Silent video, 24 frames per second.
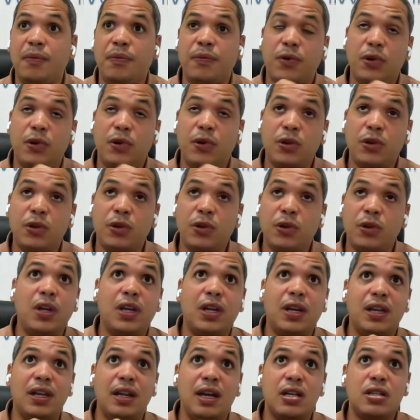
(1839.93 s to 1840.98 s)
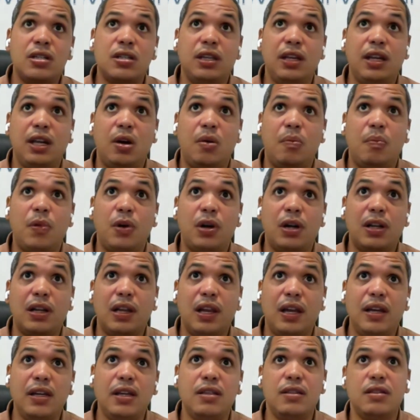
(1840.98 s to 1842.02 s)
furthermore, we can actually help our
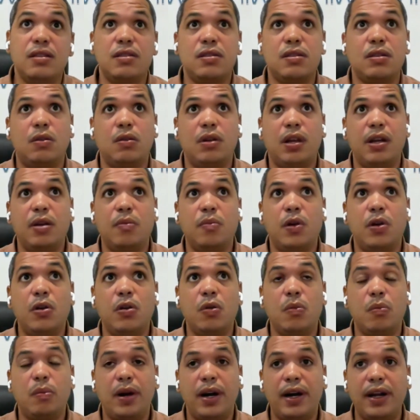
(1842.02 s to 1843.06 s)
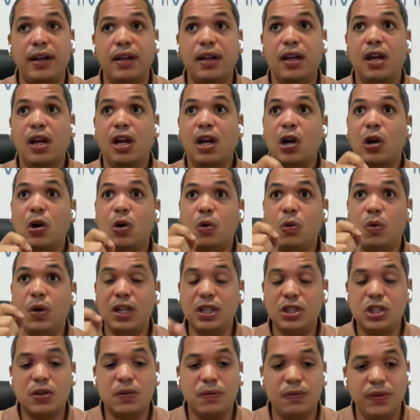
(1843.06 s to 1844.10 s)
clients, so like Banco Bay,
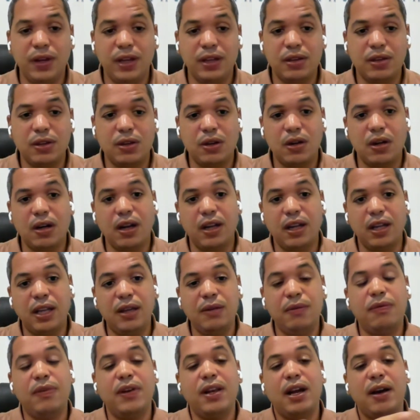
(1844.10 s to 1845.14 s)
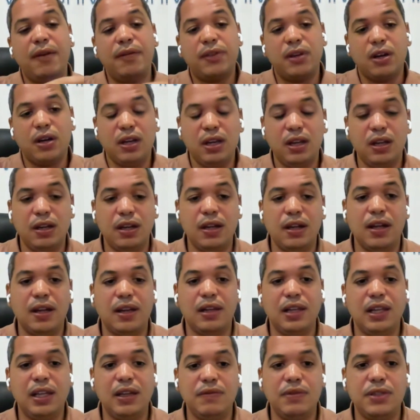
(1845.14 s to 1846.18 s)
reach Victor even after he
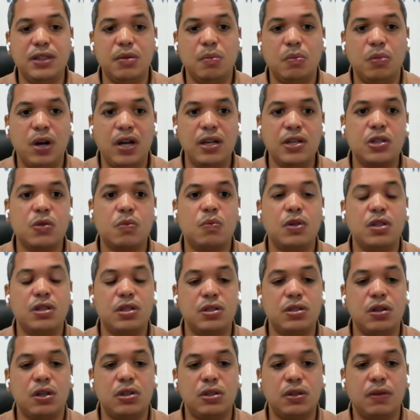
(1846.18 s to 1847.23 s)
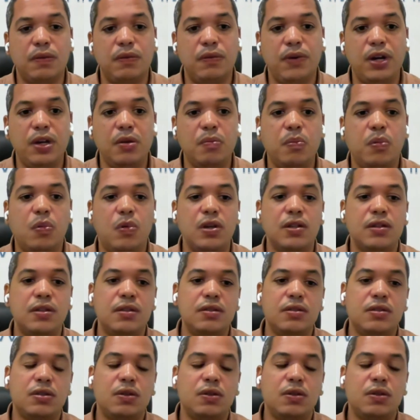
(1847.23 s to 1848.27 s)
leaves the branch, which is also very
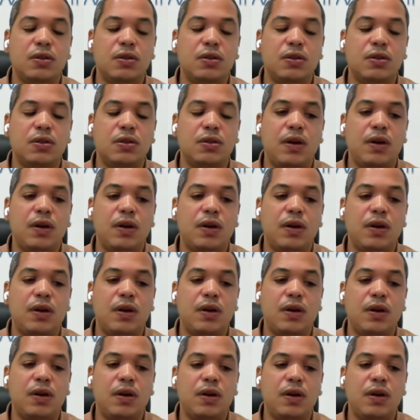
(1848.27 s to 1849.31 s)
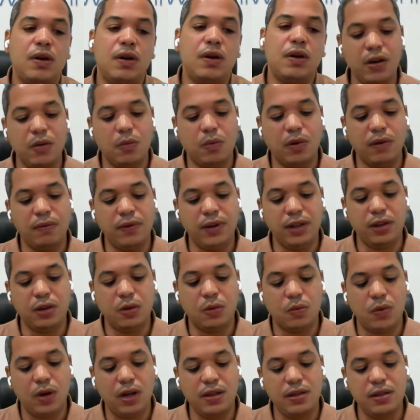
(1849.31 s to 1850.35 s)
important. So I understand, one, what
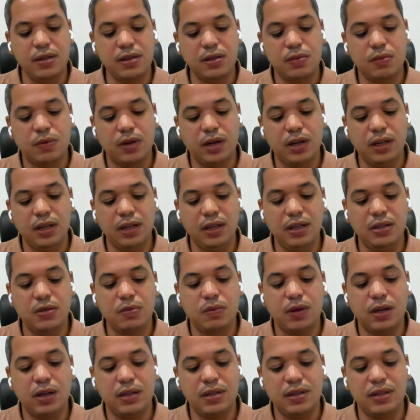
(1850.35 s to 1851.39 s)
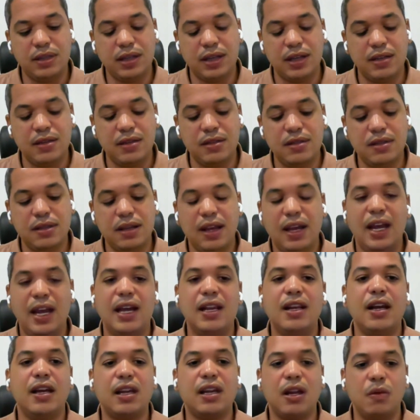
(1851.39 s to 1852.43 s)
Victor wants, what he needs, what he says,
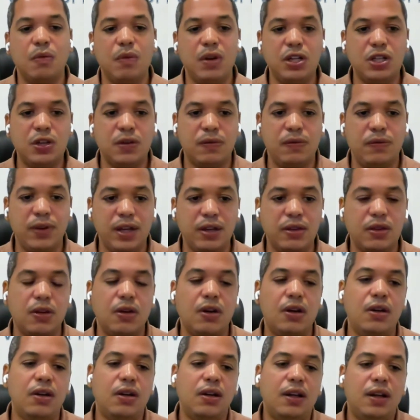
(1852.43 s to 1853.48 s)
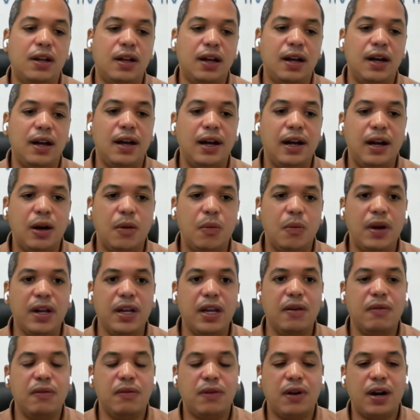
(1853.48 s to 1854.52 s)
and I can reach Victor
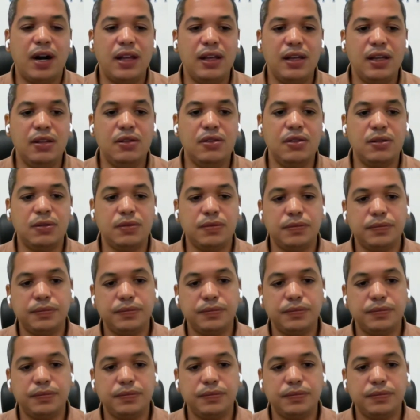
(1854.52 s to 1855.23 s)
whenever I need to.